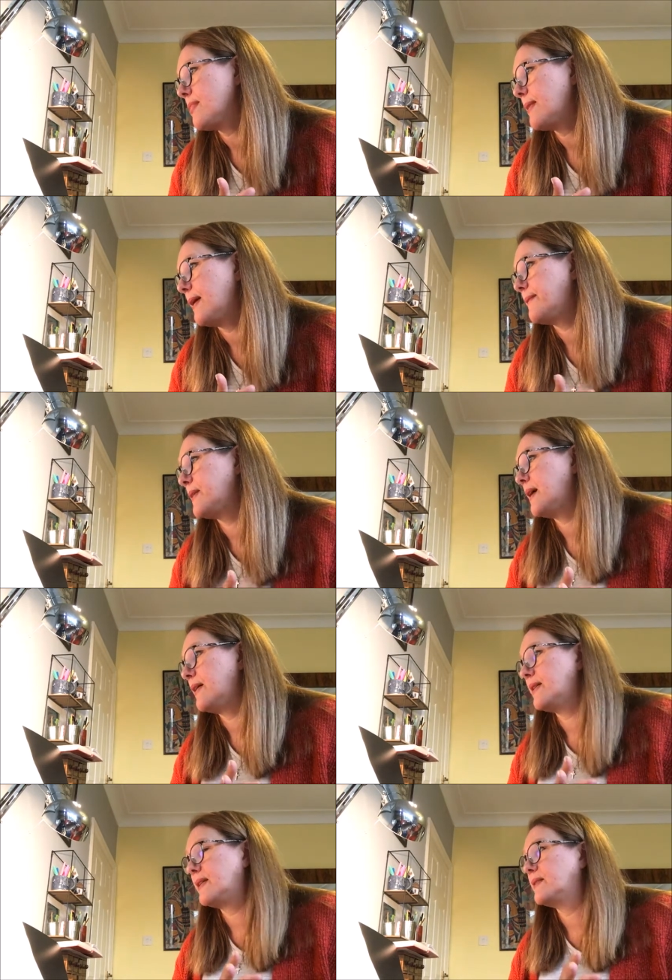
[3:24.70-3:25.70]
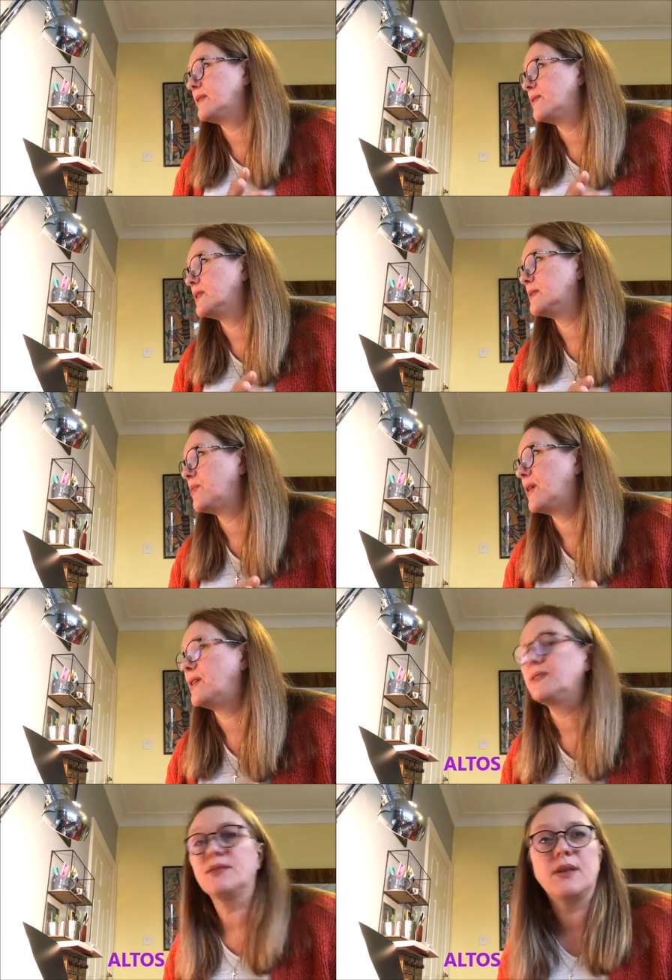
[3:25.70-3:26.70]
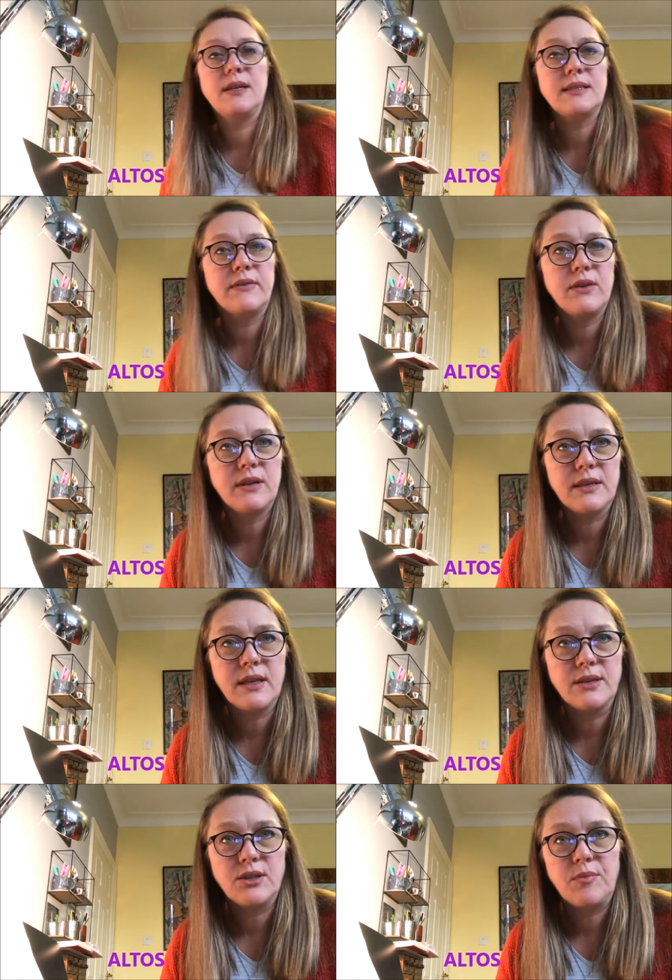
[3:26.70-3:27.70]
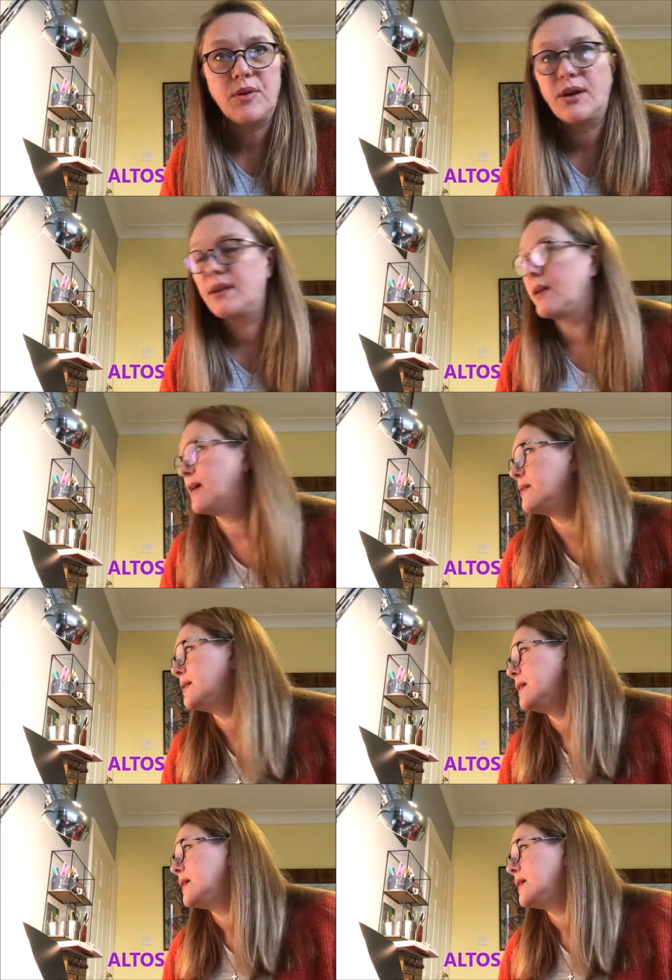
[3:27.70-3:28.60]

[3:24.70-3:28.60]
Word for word: yeah, okay, I think that's it for the sopranos. So let's have a look at the alto part now.